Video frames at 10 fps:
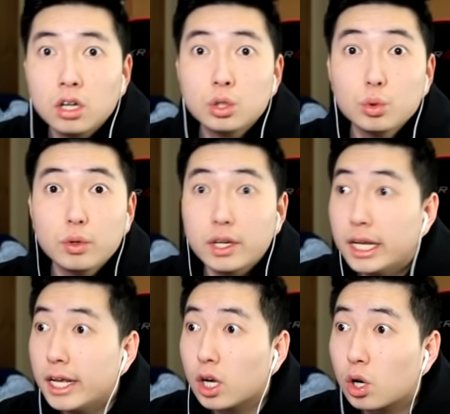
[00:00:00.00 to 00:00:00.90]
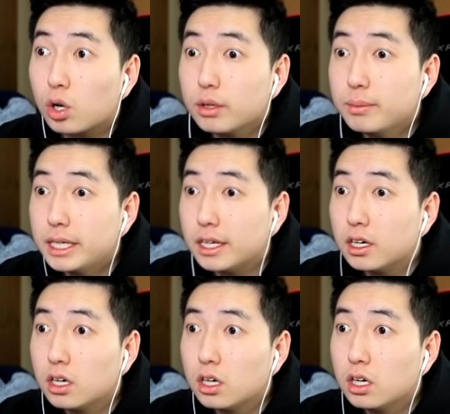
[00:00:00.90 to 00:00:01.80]
Dude, it heard me.
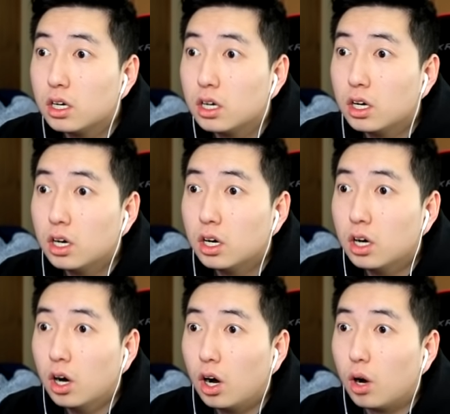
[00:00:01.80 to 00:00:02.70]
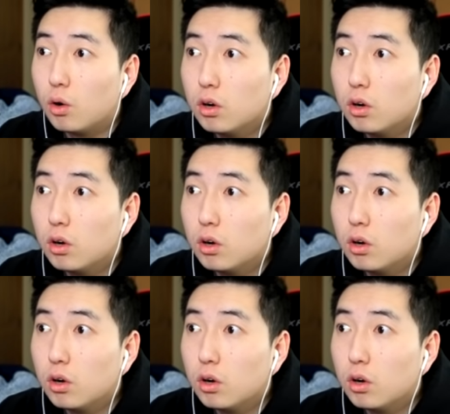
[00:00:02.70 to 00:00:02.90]
Oh.